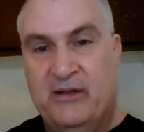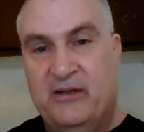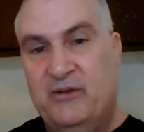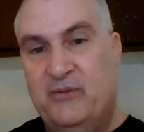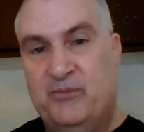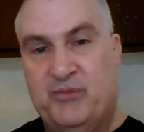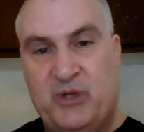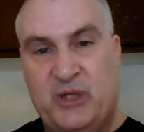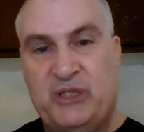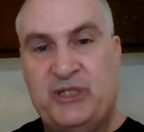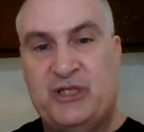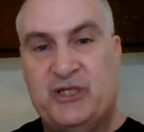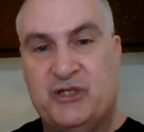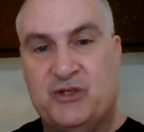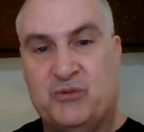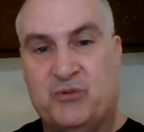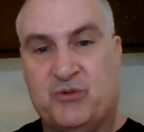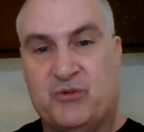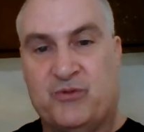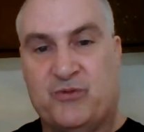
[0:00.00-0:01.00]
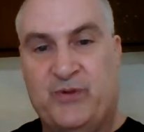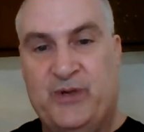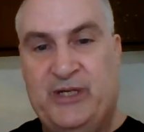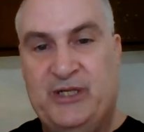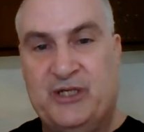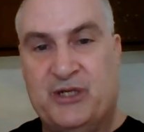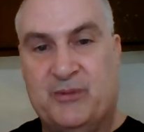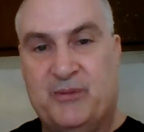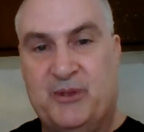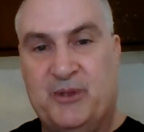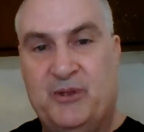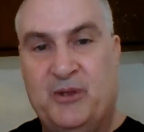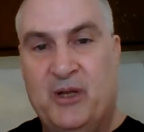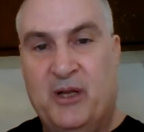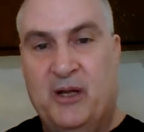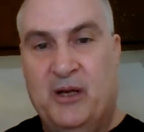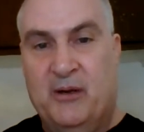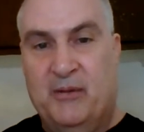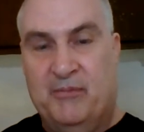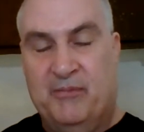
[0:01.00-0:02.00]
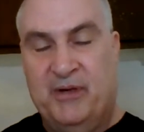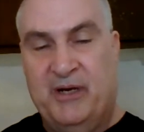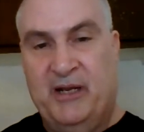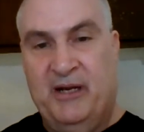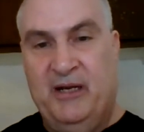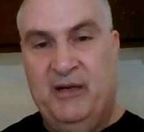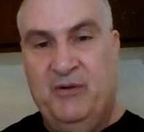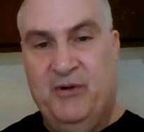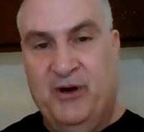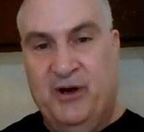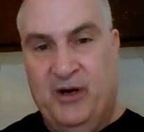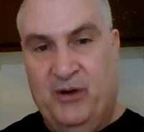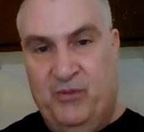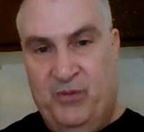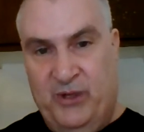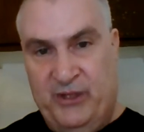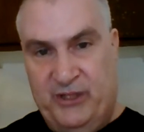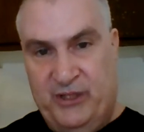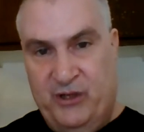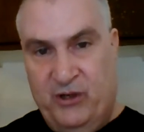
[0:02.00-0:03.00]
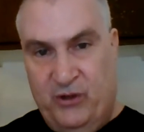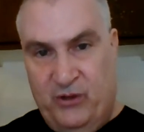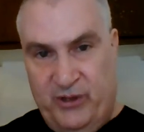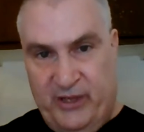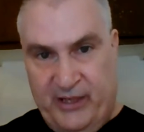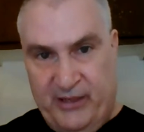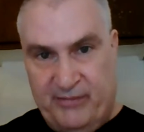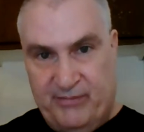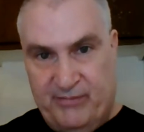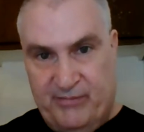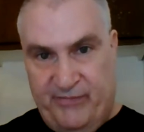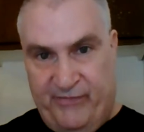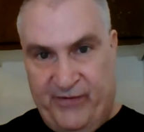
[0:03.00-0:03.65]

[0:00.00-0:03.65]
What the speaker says: And the prices were reasonable. But anywhere I went to go get